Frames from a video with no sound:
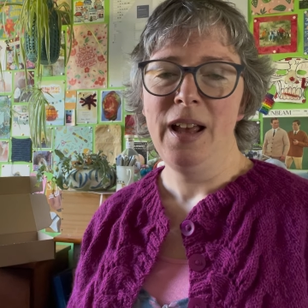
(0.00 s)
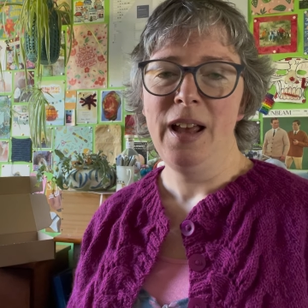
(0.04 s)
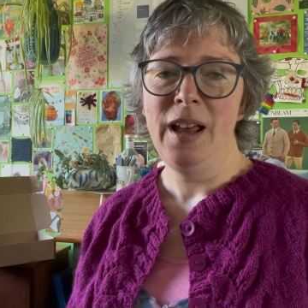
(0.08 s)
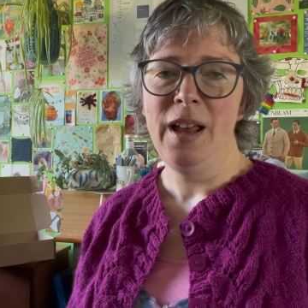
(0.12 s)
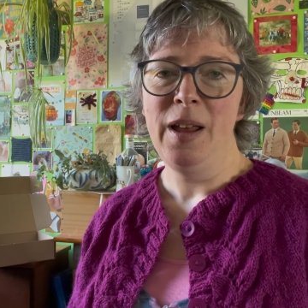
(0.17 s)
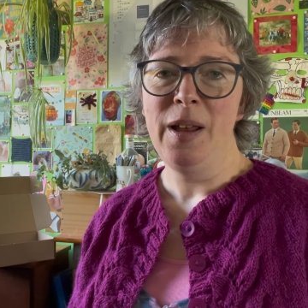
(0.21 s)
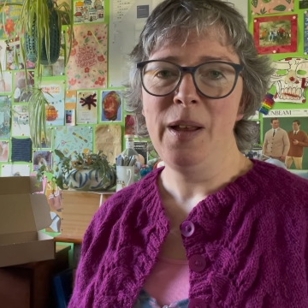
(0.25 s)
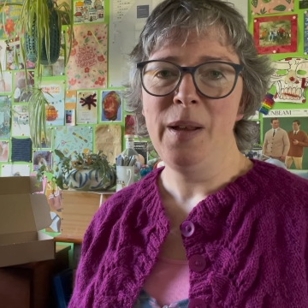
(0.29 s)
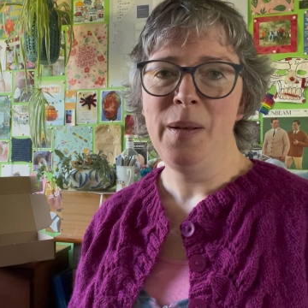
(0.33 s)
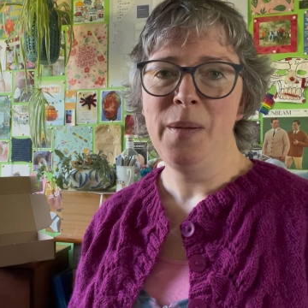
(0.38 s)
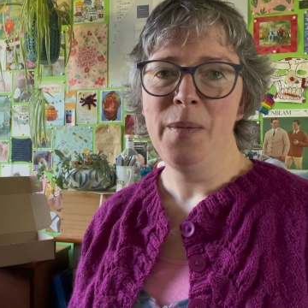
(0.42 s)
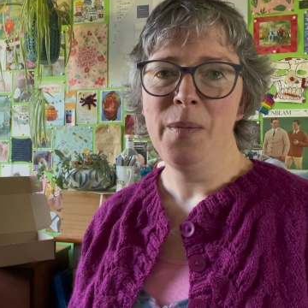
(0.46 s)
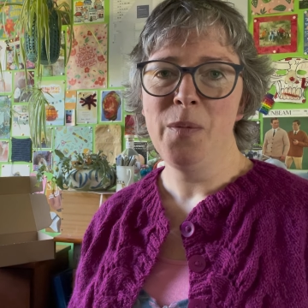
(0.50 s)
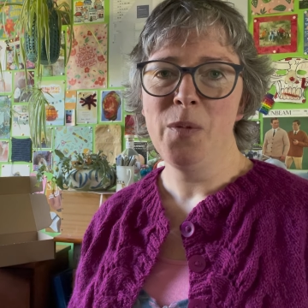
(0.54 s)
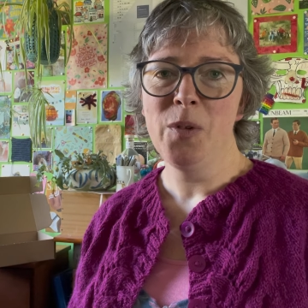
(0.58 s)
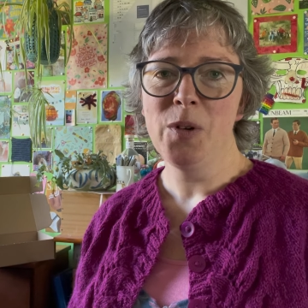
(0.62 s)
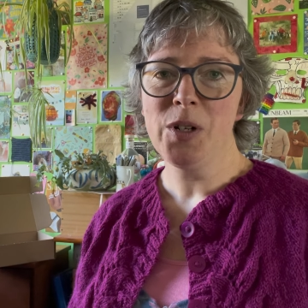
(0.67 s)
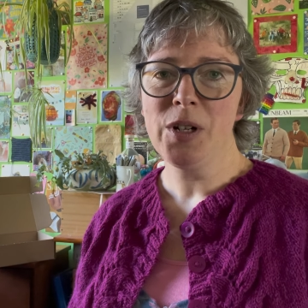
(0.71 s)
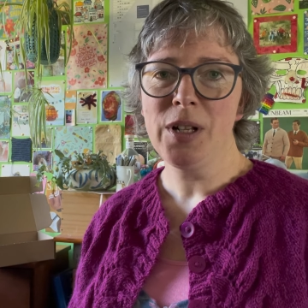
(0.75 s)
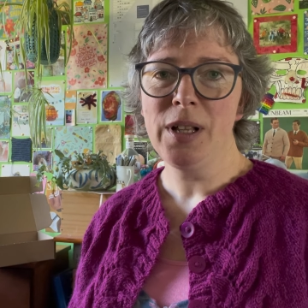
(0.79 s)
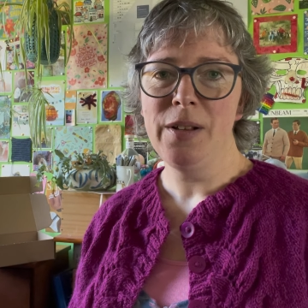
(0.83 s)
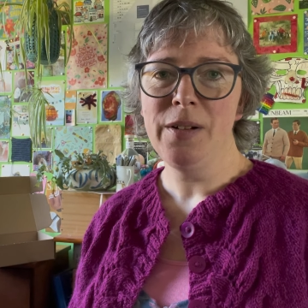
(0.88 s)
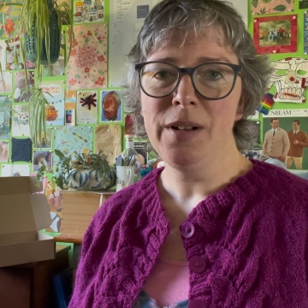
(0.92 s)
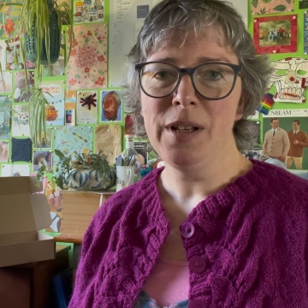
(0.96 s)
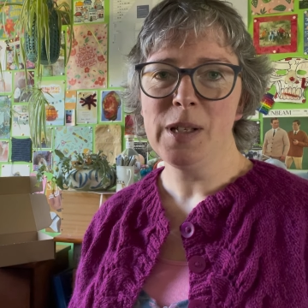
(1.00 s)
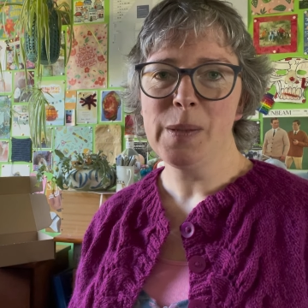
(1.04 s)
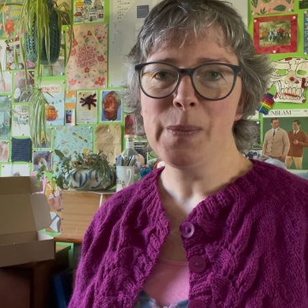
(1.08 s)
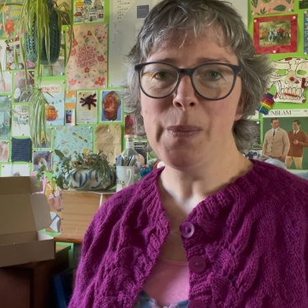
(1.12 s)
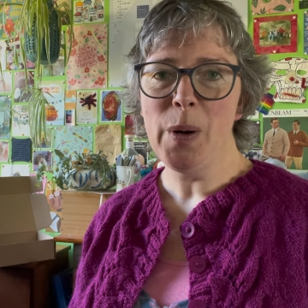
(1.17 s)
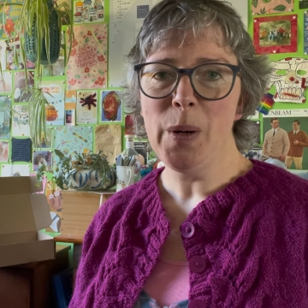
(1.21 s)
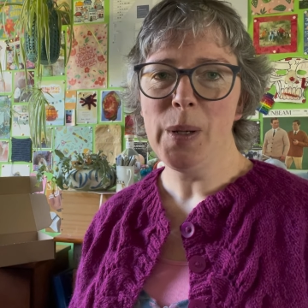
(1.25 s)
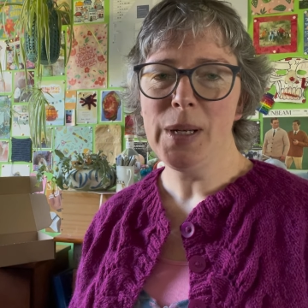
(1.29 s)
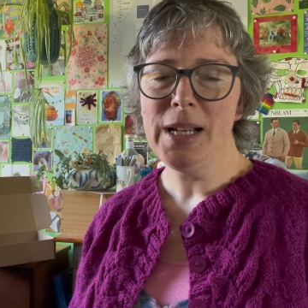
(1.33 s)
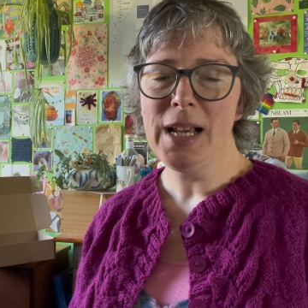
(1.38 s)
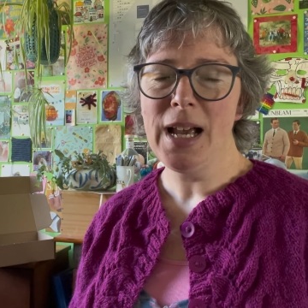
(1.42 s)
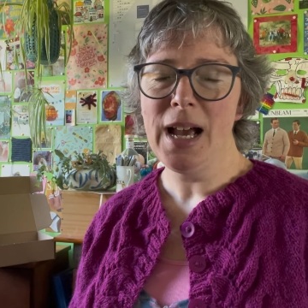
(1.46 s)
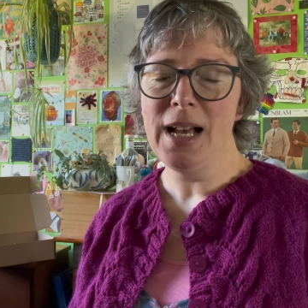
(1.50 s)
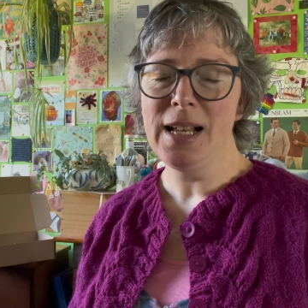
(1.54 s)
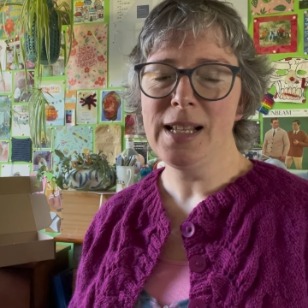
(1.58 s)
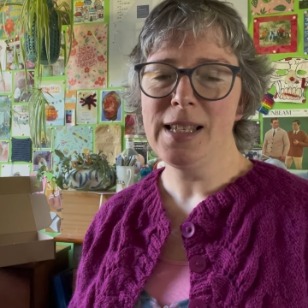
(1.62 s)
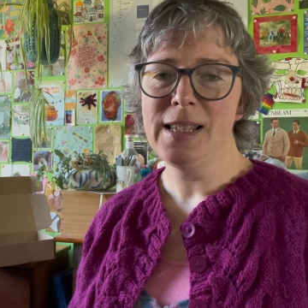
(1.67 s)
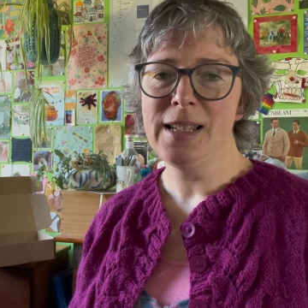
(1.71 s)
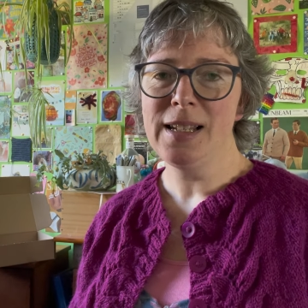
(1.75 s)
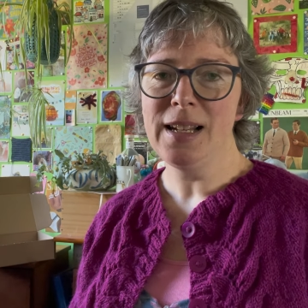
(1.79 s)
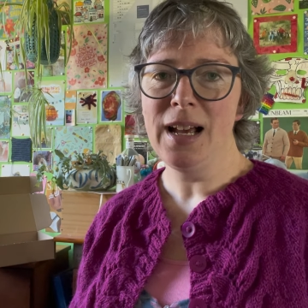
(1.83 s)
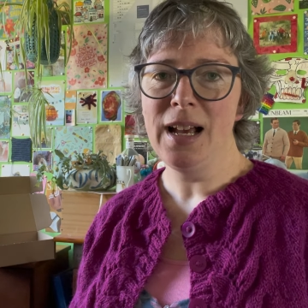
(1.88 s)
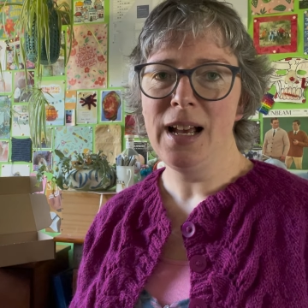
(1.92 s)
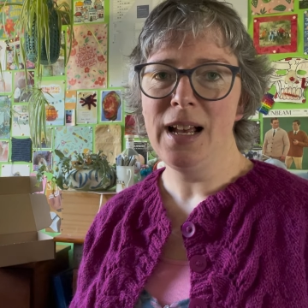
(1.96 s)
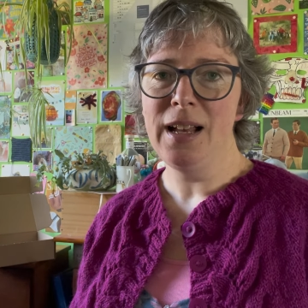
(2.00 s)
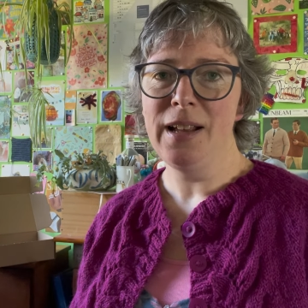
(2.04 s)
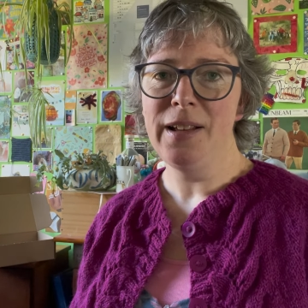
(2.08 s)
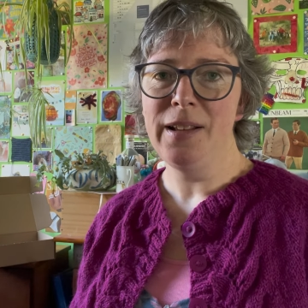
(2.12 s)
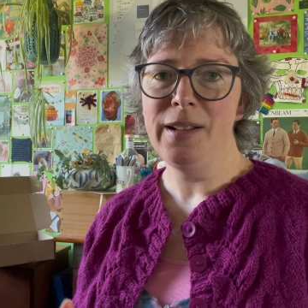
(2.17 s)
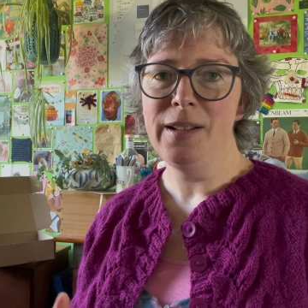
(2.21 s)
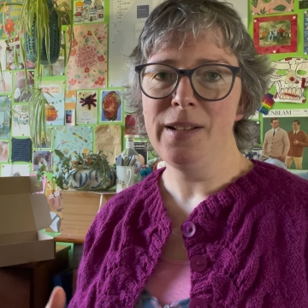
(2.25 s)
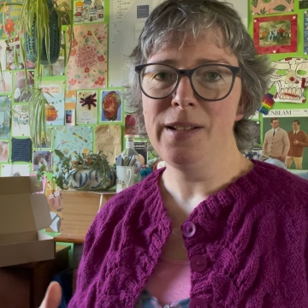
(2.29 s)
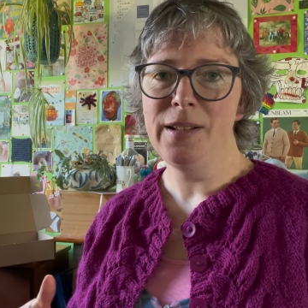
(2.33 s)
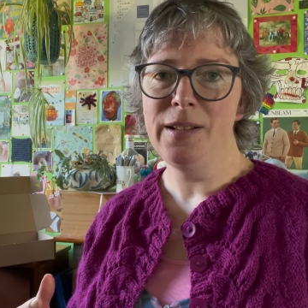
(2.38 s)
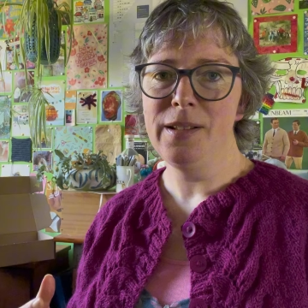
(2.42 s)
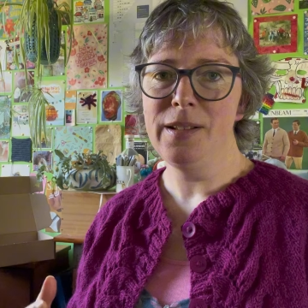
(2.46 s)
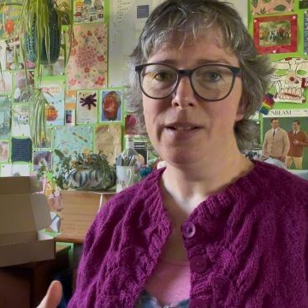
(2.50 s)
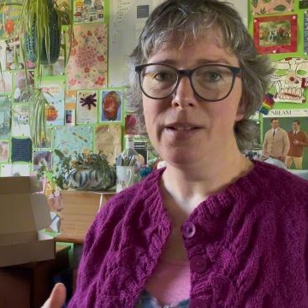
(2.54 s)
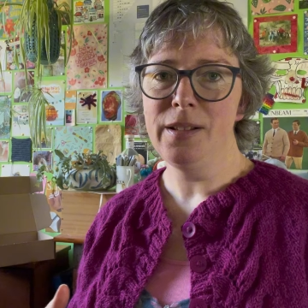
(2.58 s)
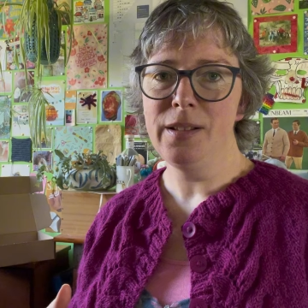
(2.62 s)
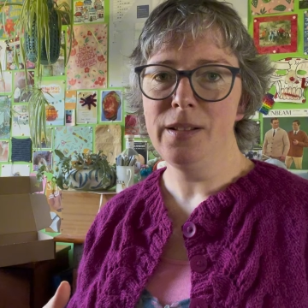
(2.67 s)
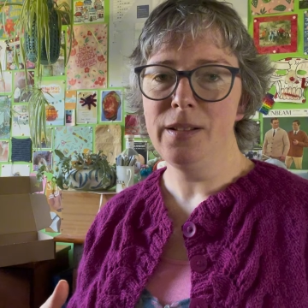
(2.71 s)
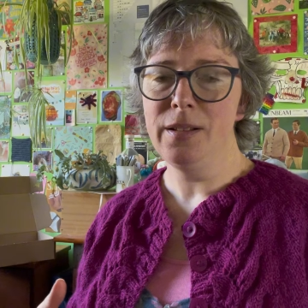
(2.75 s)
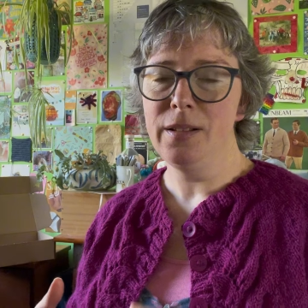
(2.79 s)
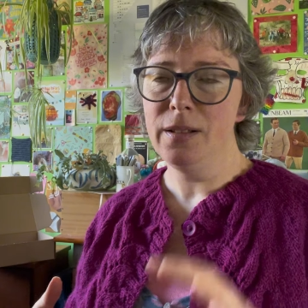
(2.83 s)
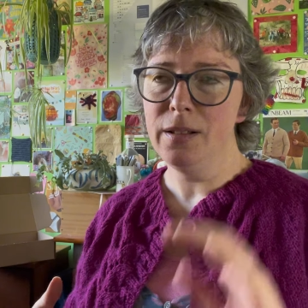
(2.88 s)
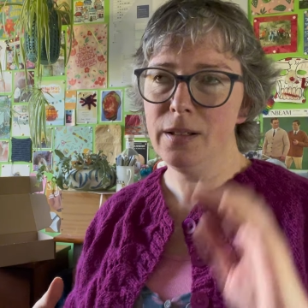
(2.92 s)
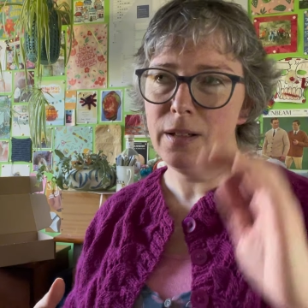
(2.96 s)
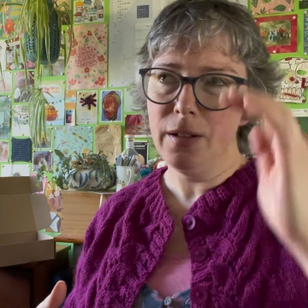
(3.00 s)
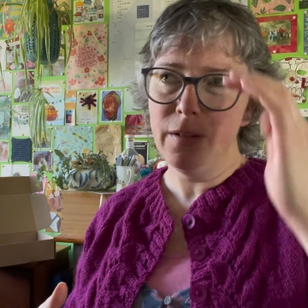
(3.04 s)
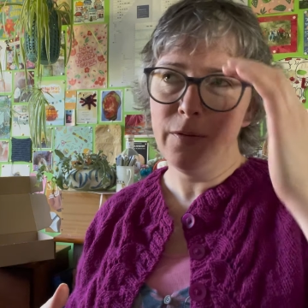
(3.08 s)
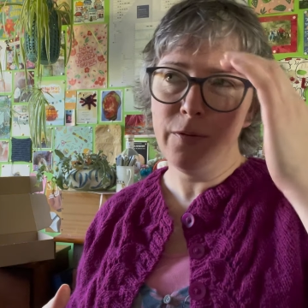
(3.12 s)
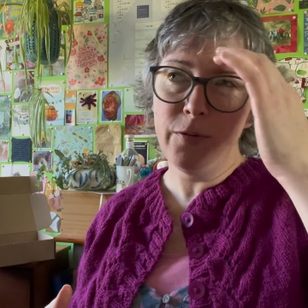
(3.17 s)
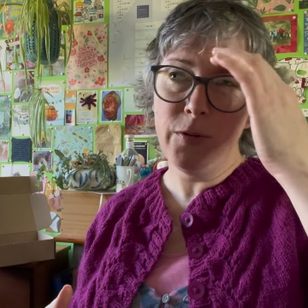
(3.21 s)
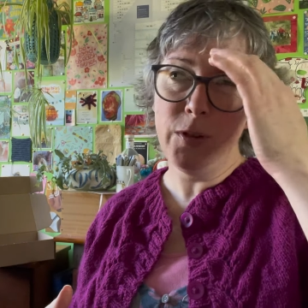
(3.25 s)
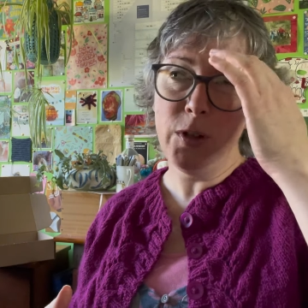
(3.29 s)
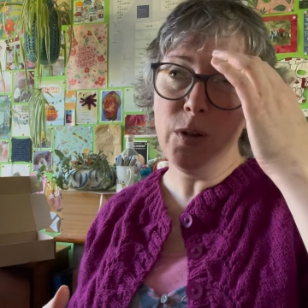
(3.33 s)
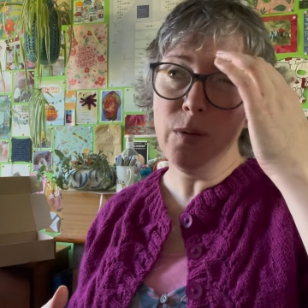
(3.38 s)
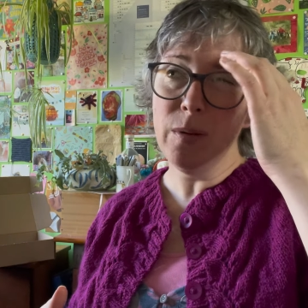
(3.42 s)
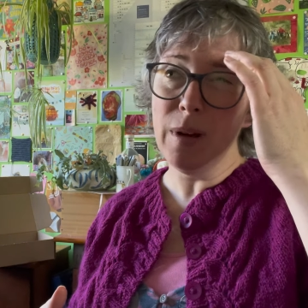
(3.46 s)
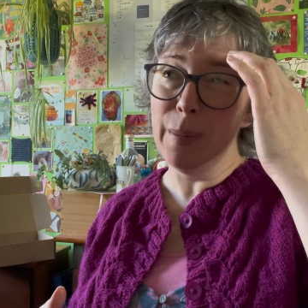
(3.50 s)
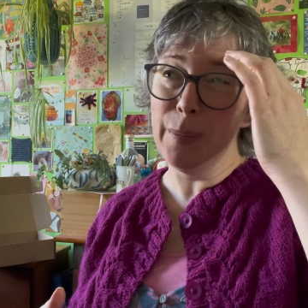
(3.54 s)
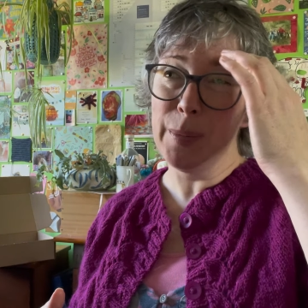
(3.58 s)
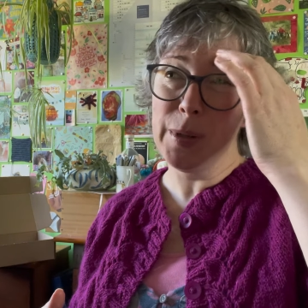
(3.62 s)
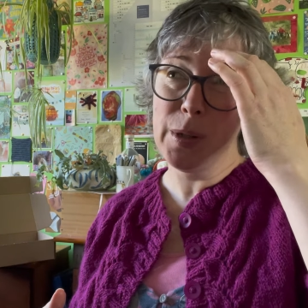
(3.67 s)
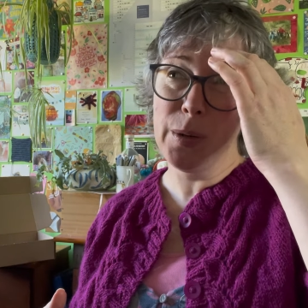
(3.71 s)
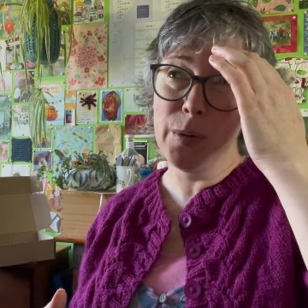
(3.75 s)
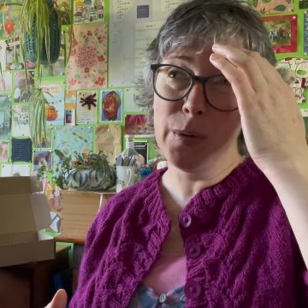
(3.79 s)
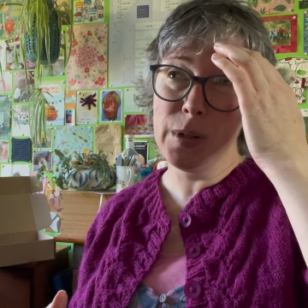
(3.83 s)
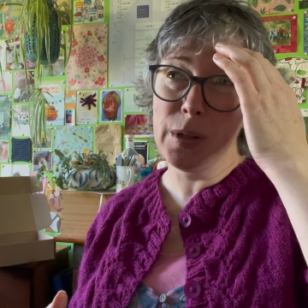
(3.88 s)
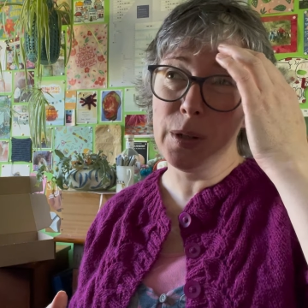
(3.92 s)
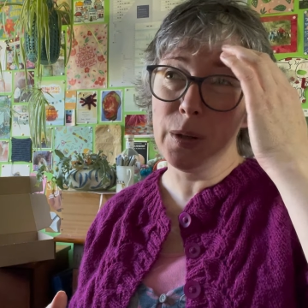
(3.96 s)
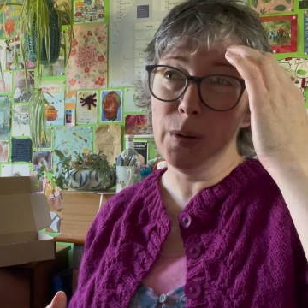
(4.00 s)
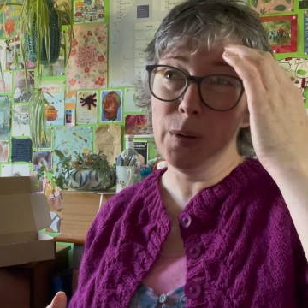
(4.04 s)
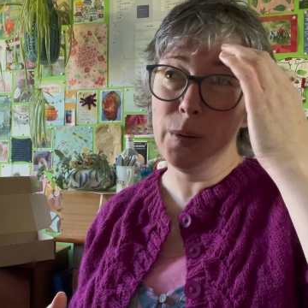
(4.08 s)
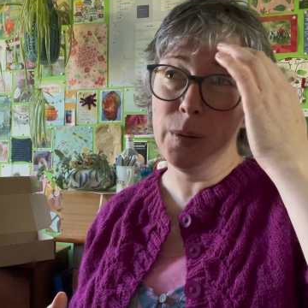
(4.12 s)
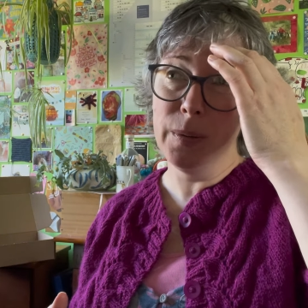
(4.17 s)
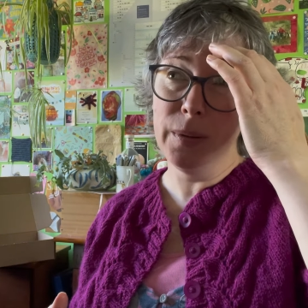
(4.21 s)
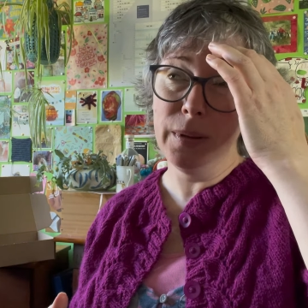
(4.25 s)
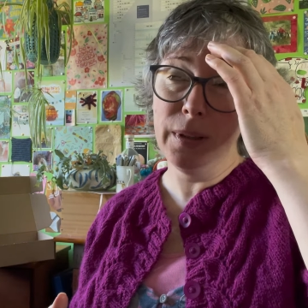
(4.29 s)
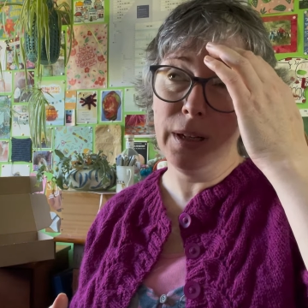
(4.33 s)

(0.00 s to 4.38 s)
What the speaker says: watch Claudia's podcast, and a few episodes ago,